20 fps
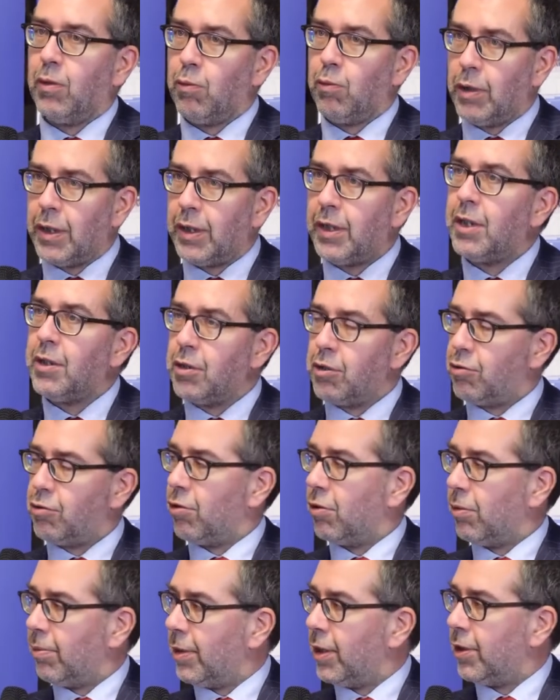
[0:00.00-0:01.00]
within
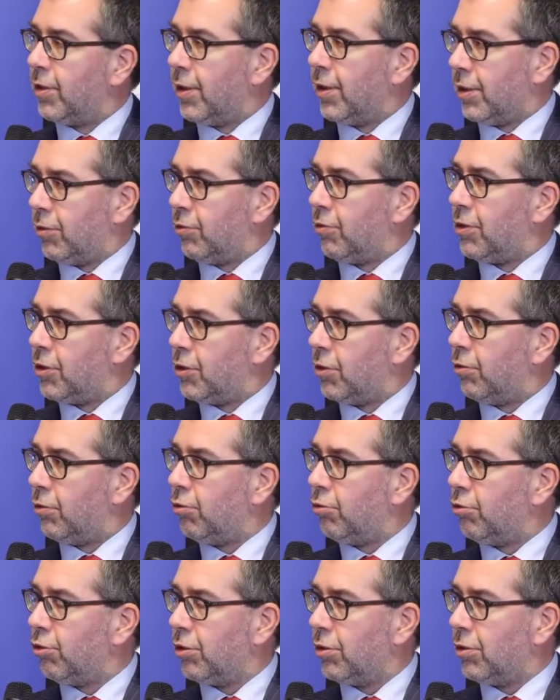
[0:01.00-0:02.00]
strong multilateral
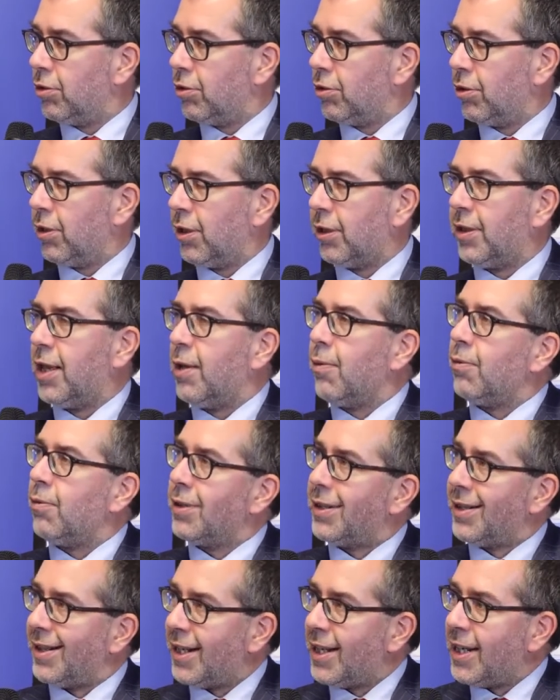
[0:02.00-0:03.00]
institutions so that they
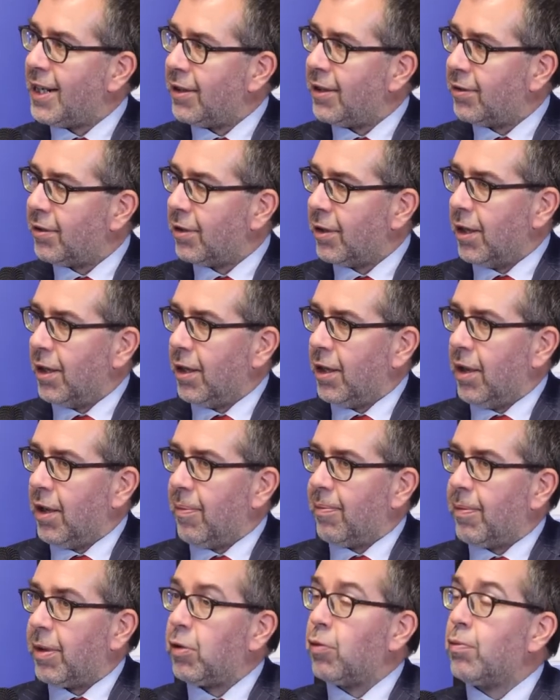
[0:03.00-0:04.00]
would lead,
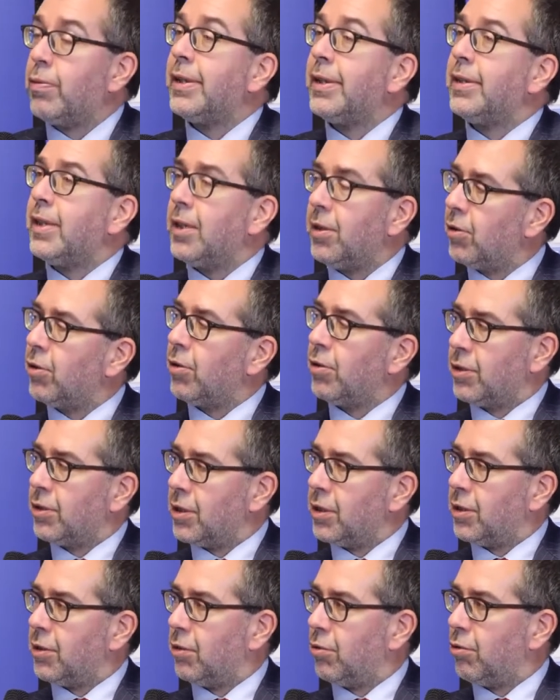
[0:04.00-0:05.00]
but within
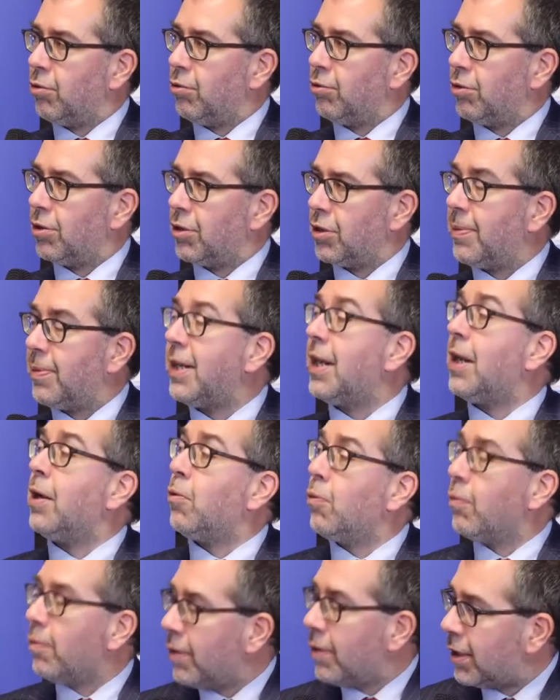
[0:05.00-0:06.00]
those institutions,
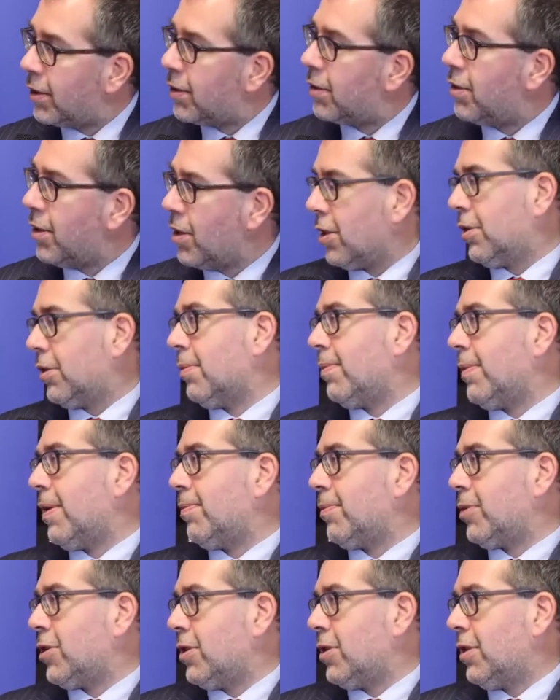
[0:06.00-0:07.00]
meaning with the other
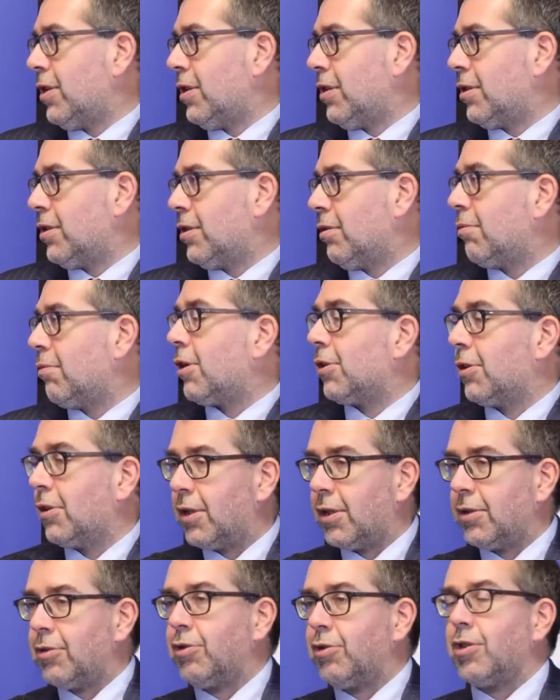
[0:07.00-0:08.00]
member states, rather
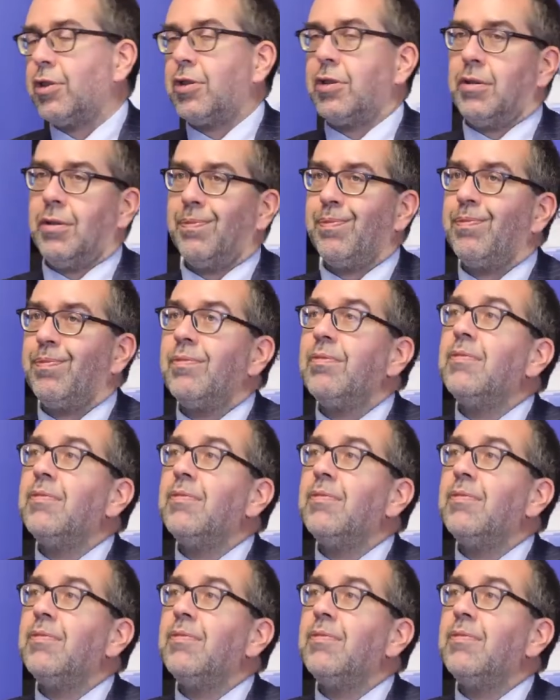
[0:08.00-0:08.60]
than just